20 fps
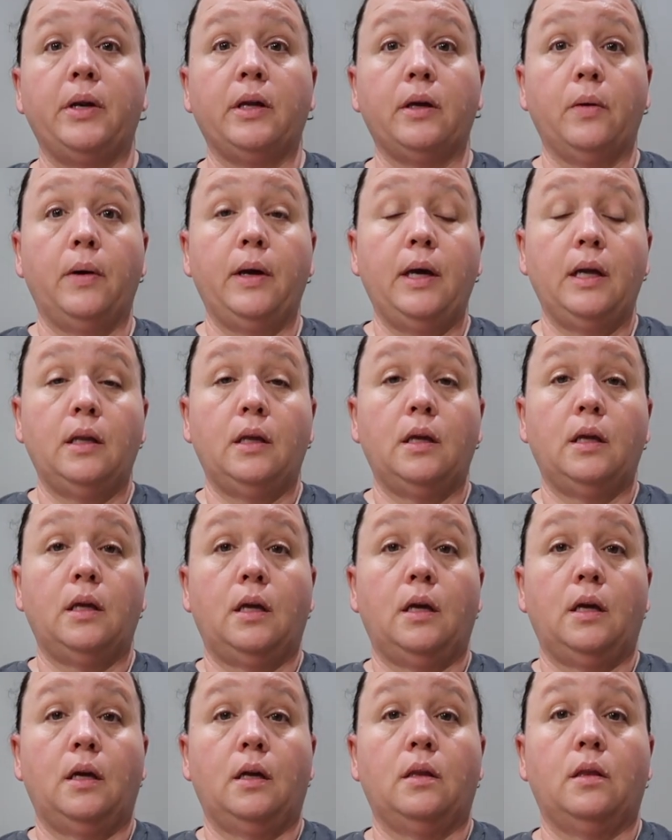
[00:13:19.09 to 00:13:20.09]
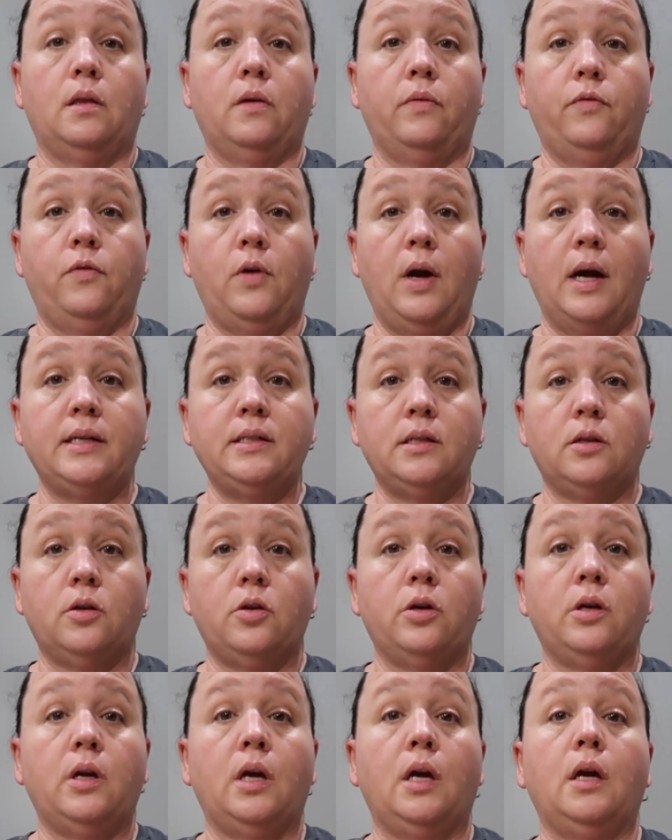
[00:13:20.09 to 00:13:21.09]
to go ahead and get the fries
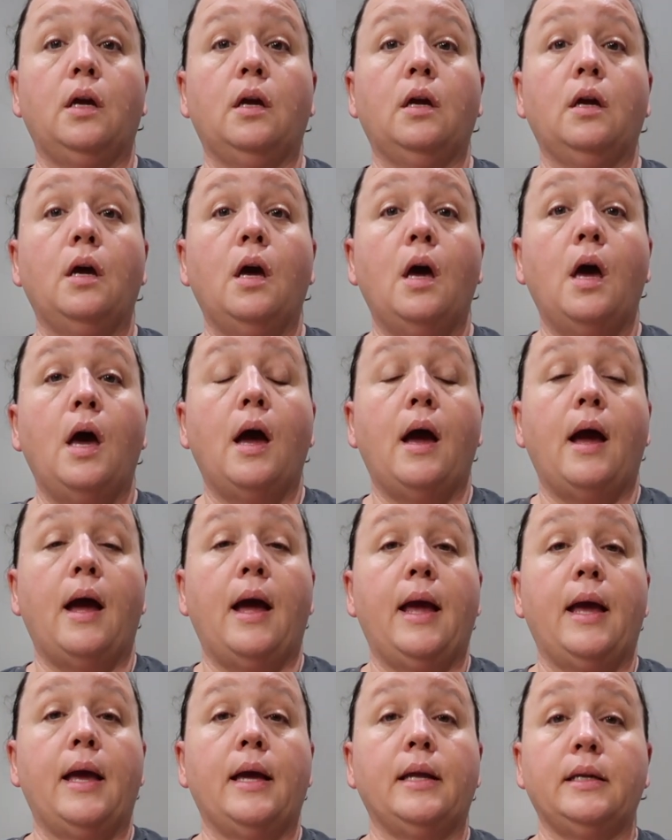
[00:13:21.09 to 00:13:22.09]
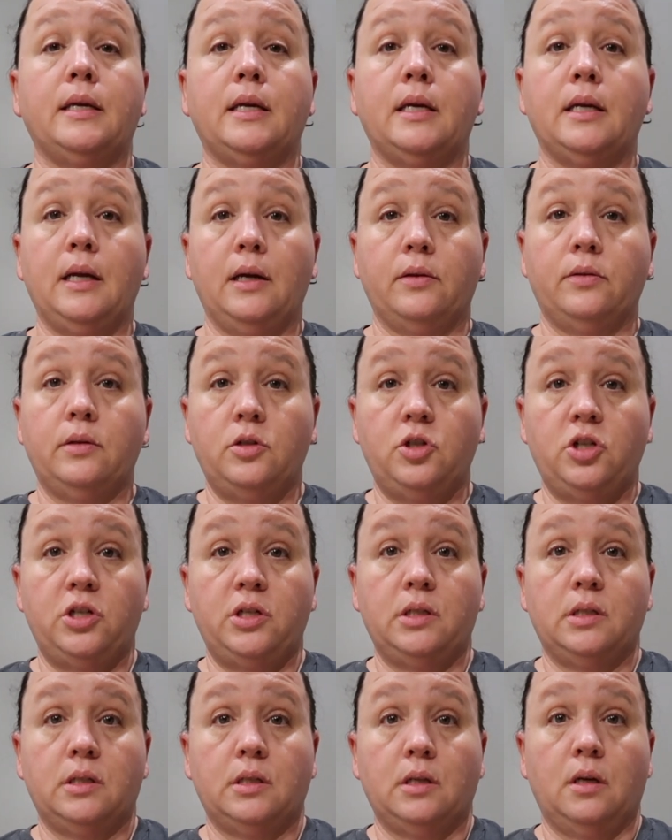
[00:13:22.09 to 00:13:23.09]
cooking and get out the
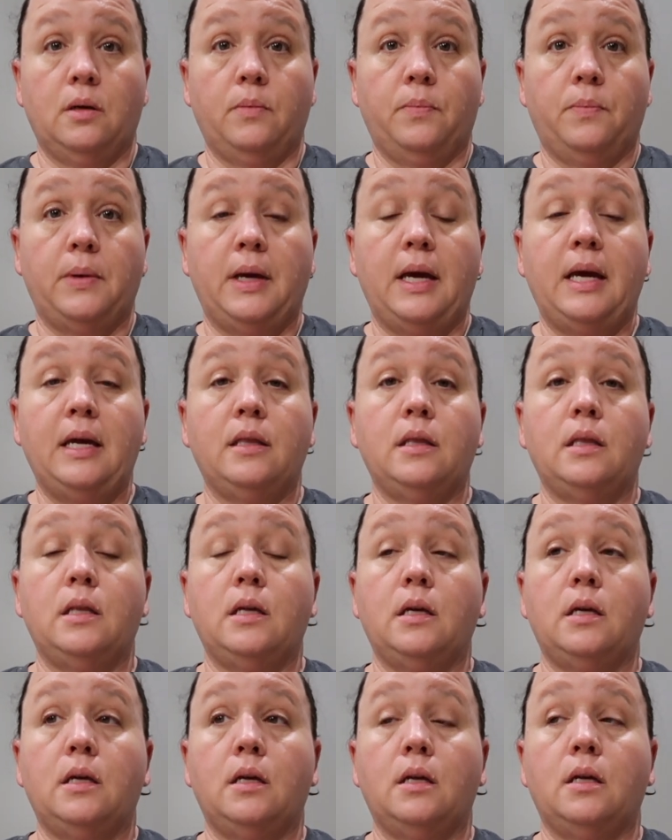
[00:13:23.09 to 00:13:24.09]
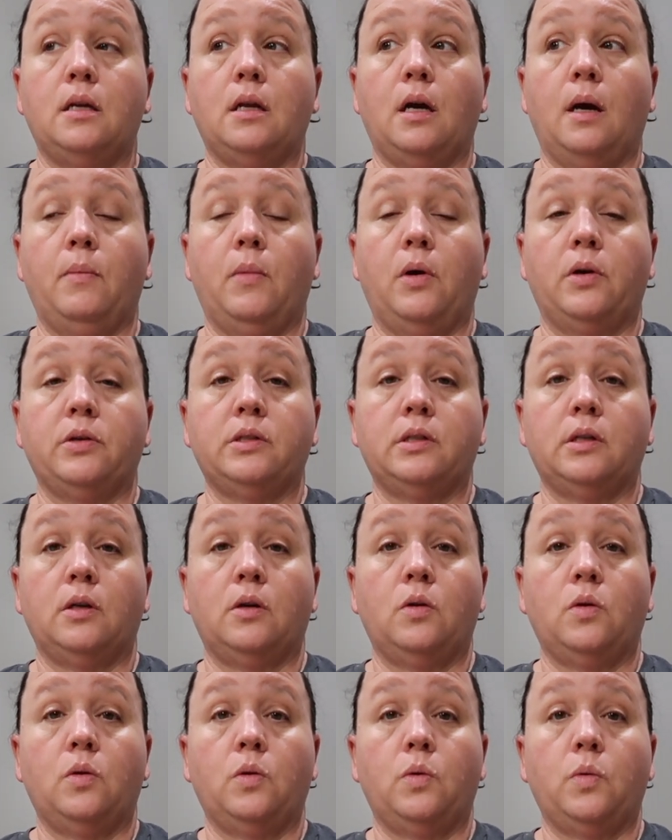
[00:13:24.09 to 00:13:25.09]
cheese dip, and then I'm
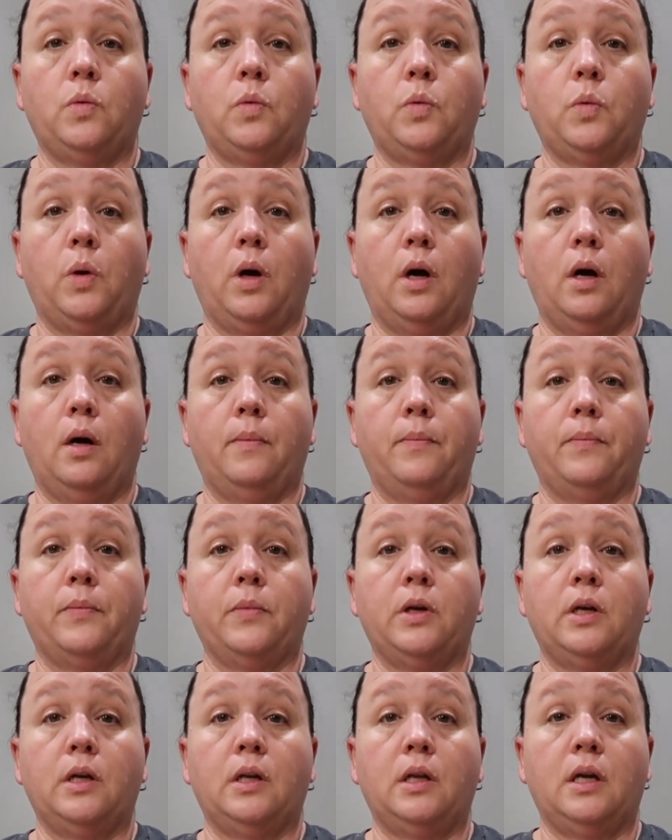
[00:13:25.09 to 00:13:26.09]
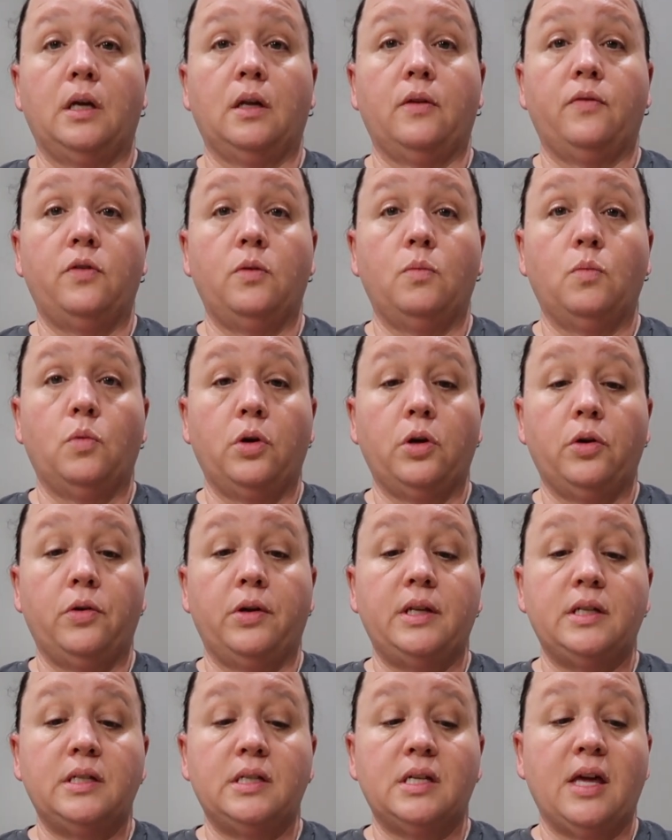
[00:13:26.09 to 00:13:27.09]
also going to get a few more
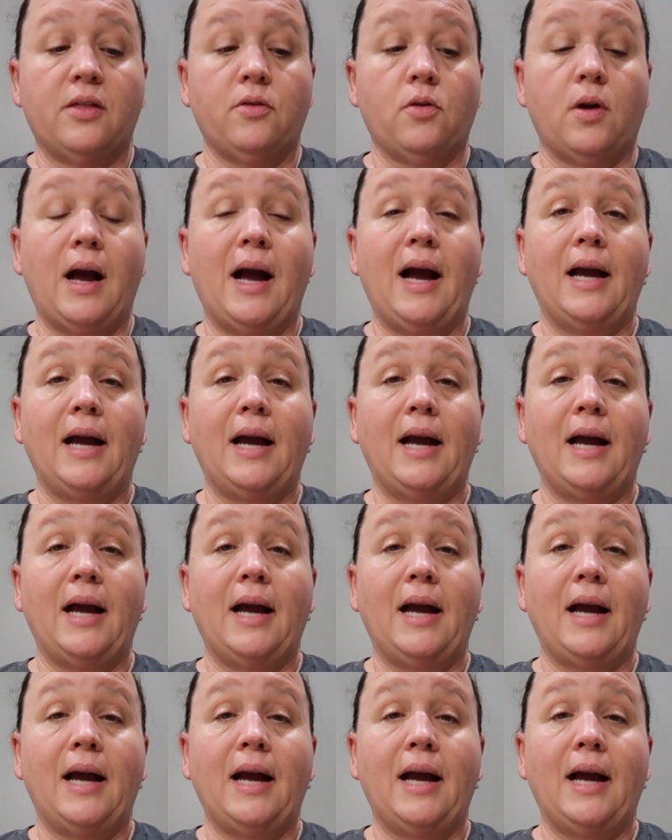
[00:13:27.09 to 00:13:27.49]
ingredients together.